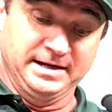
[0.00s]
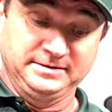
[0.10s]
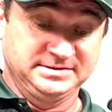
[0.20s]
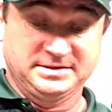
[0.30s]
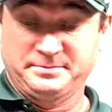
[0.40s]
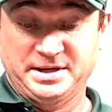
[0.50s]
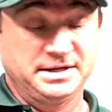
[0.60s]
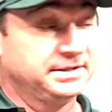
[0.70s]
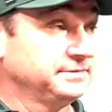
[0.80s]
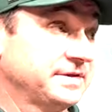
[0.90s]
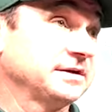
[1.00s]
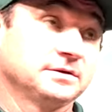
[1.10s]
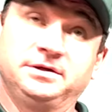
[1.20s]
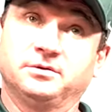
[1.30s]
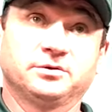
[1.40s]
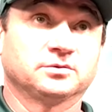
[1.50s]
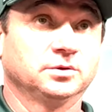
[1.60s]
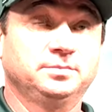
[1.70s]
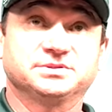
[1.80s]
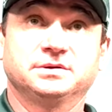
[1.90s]
Yeah, he's competitive. That, the
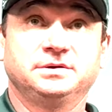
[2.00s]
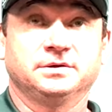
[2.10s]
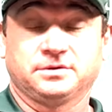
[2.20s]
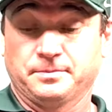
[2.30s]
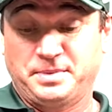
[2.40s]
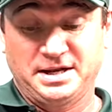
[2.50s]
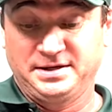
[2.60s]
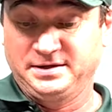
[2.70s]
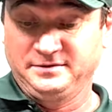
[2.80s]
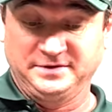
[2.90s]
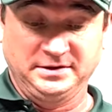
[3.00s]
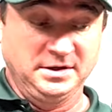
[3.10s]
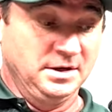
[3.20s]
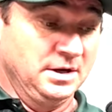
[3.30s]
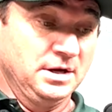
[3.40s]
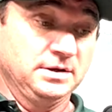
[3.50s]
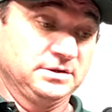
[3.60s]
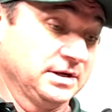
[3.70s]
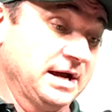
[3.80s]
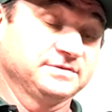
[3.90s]
group's, competitive and
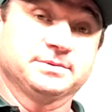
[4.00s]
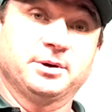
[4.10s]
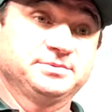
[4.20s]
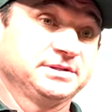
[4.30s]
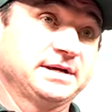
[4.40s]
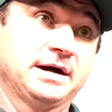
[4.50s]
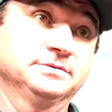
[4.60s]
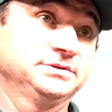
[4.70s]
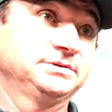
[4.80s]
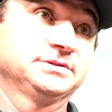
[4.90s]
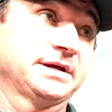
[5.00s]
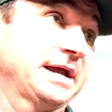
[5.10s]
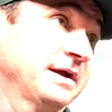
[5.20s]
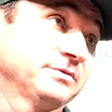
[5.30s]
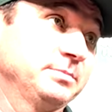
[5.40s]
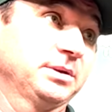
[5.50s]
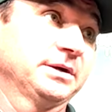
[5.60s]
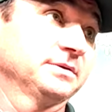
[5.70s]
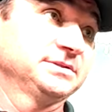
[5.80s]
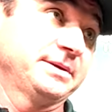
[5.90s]
going to have some ups and downs, just like every
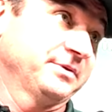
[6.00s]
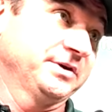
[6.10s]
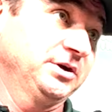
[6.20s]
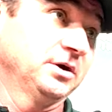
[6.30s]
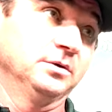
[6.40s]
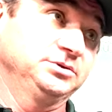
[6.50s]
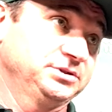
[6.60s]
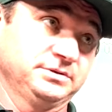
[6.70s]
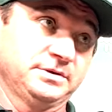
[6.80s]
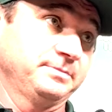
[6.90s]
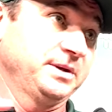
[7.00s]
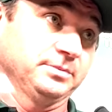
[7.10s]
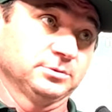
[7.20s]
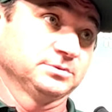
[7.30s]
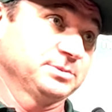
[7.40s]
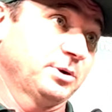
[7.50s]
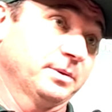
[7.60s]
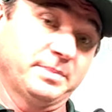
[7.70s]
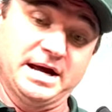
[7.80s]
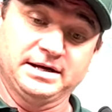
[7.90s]
player on this team, every coach, will be able to
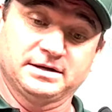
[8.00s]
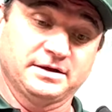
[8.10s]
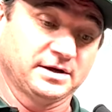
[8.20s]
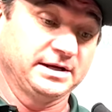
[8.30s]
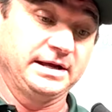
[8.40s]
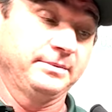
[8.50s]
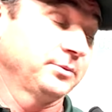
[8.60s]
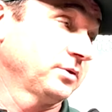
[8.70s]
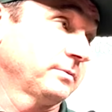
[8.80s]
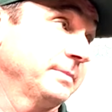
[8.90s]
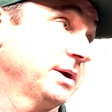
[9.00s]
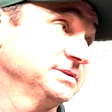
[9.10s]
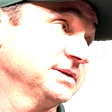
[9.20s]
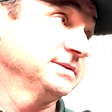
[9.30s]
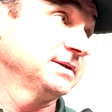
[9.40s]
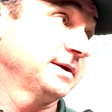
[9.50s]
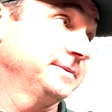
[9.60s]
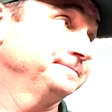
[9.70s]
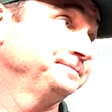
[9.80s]
respond back. And I thought he came in with a great mindset tonight.